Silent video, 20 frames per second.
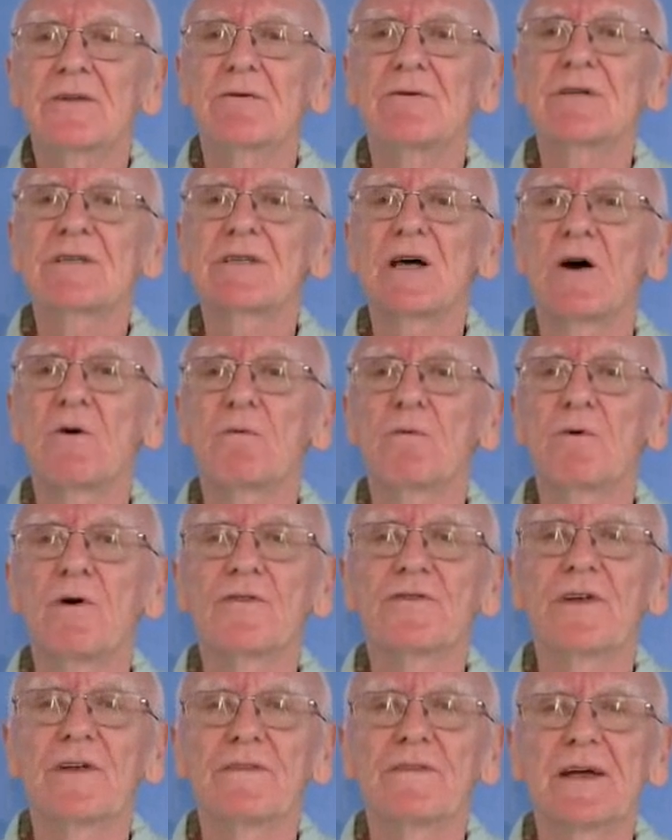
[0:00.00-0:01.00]
The result
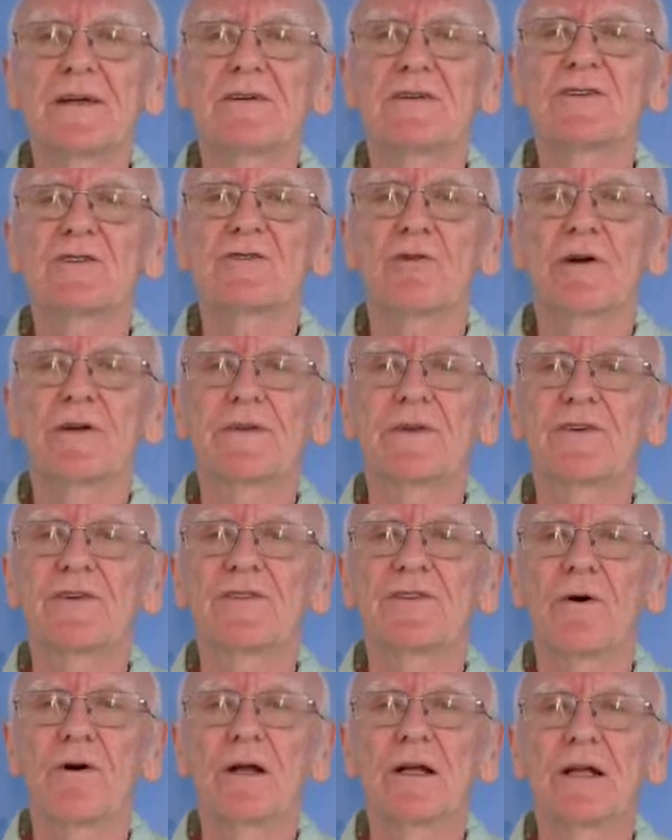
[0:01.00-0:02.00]
was that they destroyed the
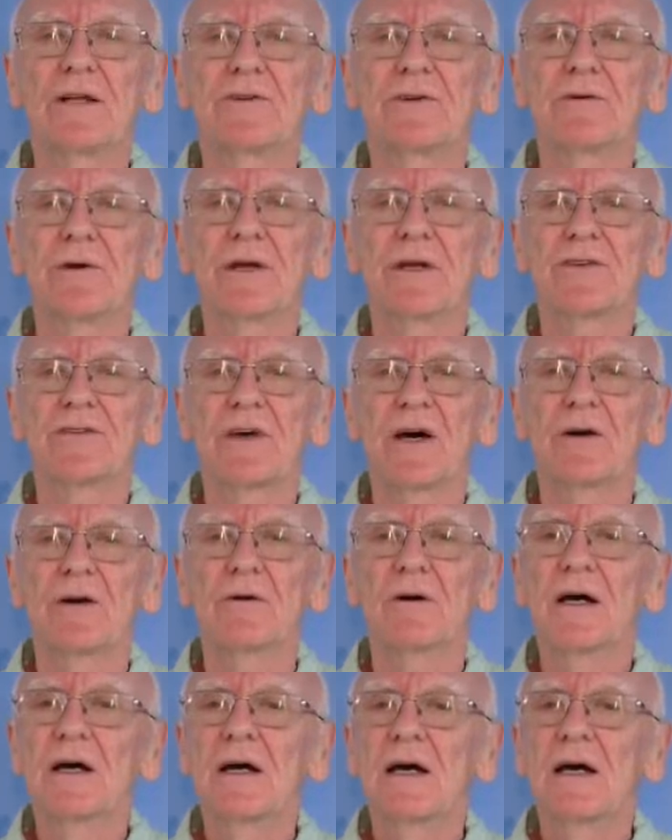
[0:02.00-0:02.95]
soil in doing so.